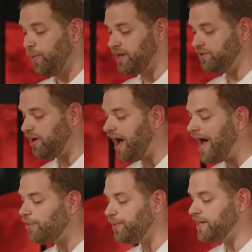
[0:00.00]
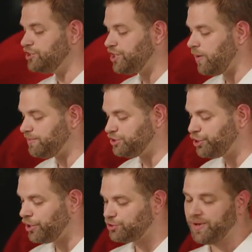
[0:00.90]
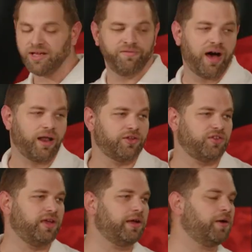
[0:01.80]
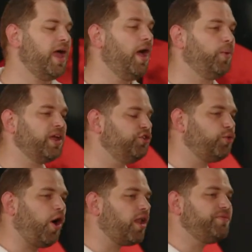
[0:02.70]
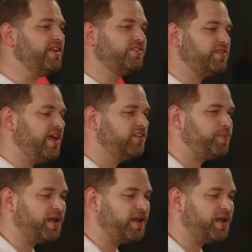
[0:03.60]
We can tithe, we can show up to church, we can volunteer, we can do all of these things.